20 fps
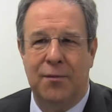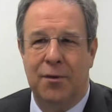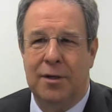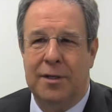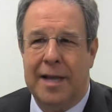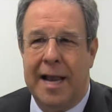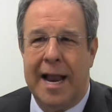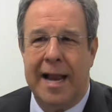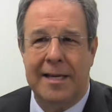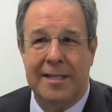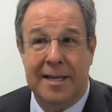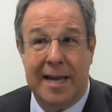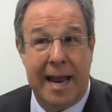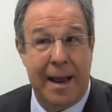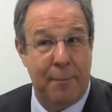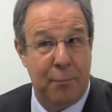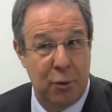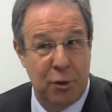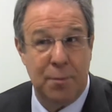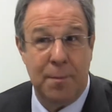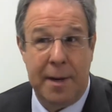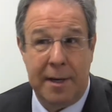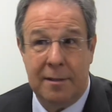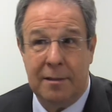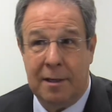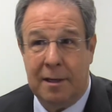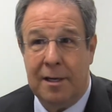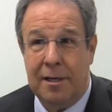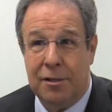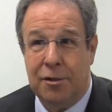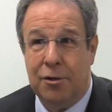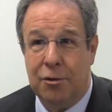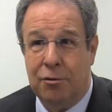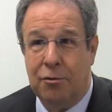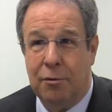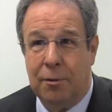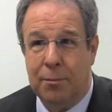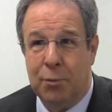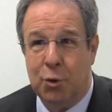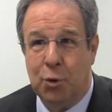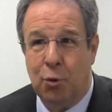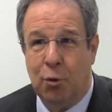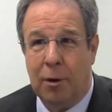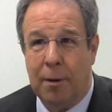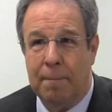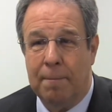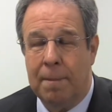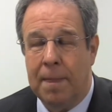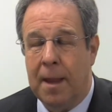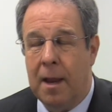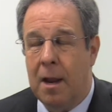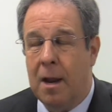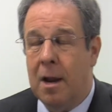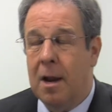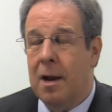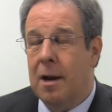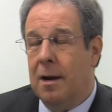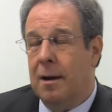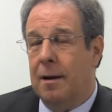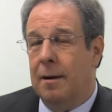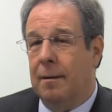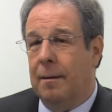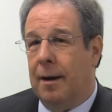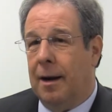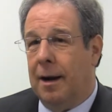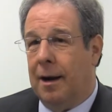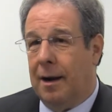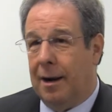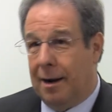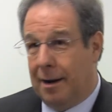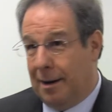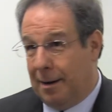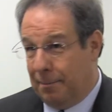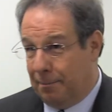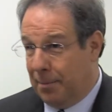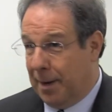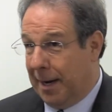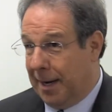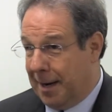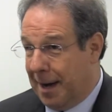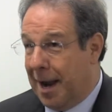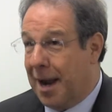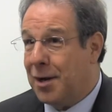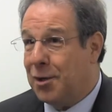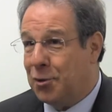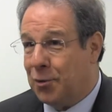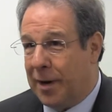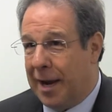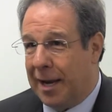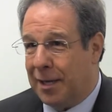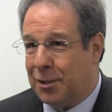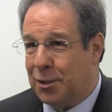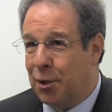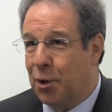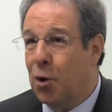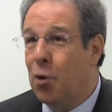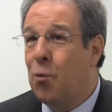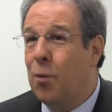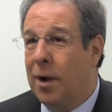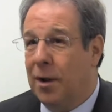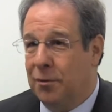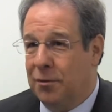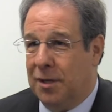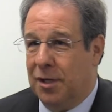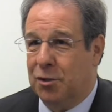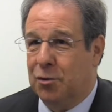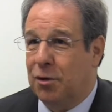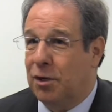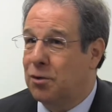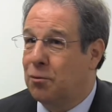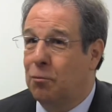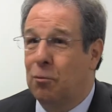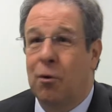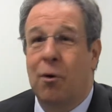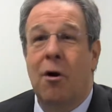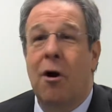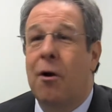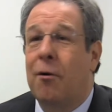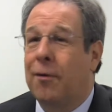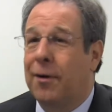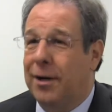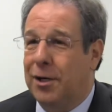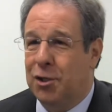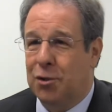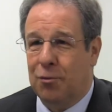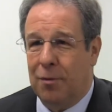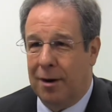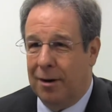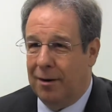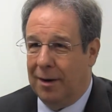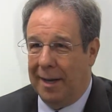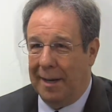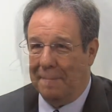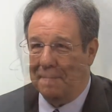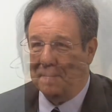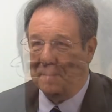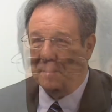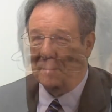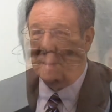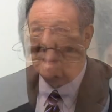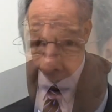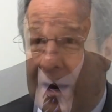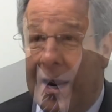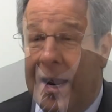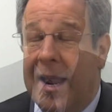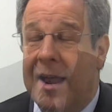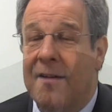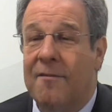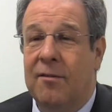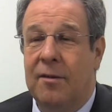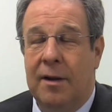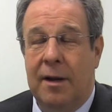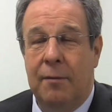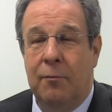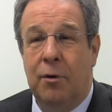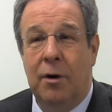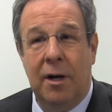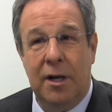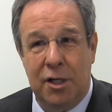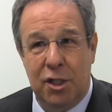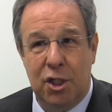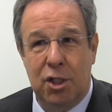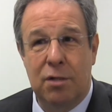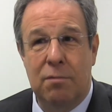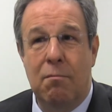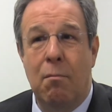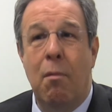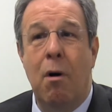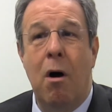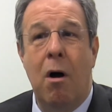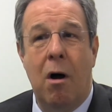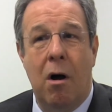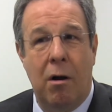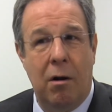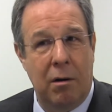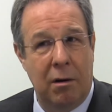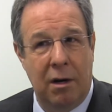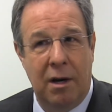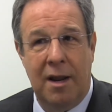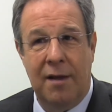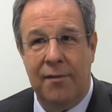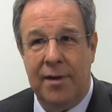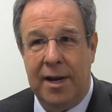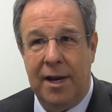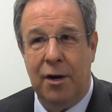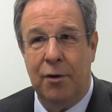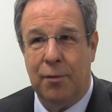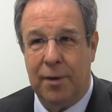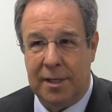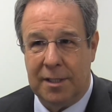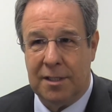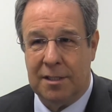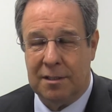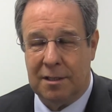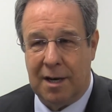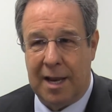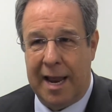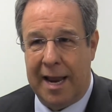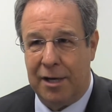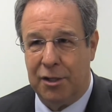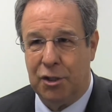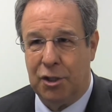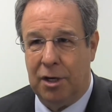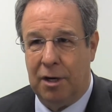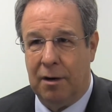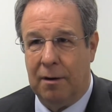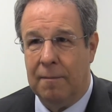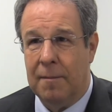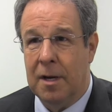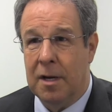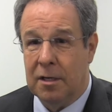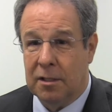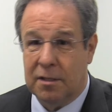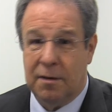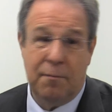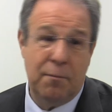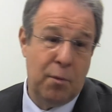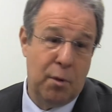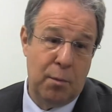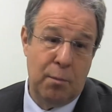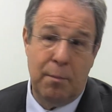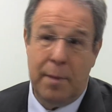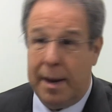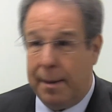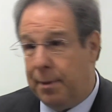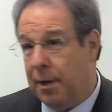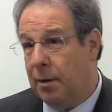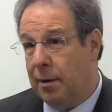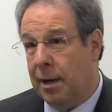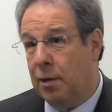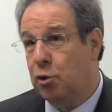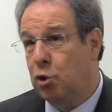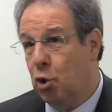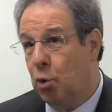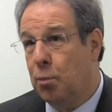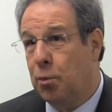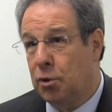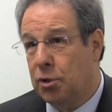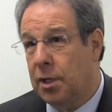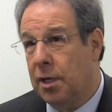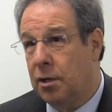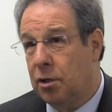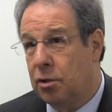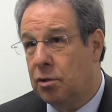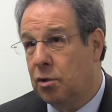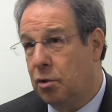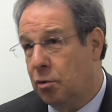for a tax cap, which makes it easier to absorb. By contrast, low wealth districts were already struggling, and they have really small levy increases last year. Some are maybe around 2%